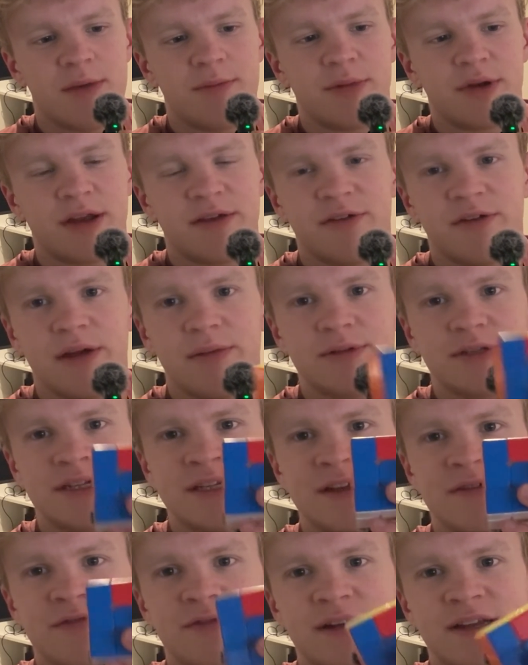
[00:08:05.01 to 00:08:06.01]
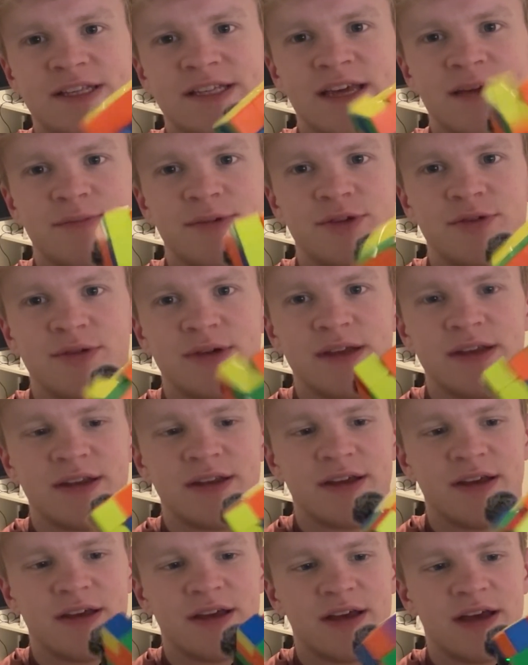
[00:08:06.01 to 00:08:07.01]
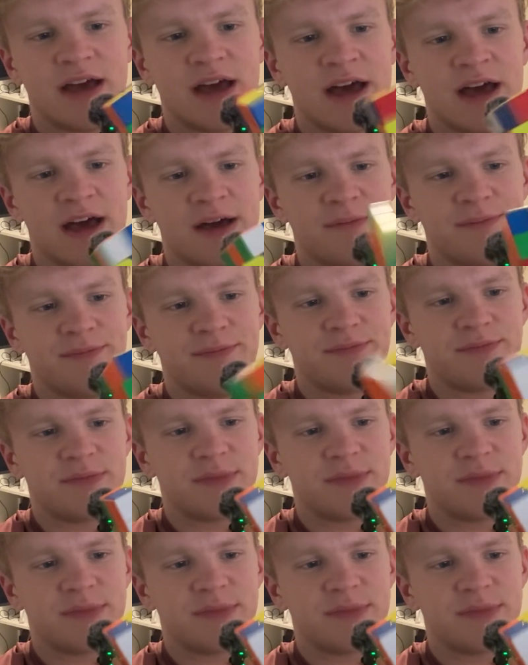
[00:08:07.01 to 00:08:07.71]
But if you're able to differentiate between um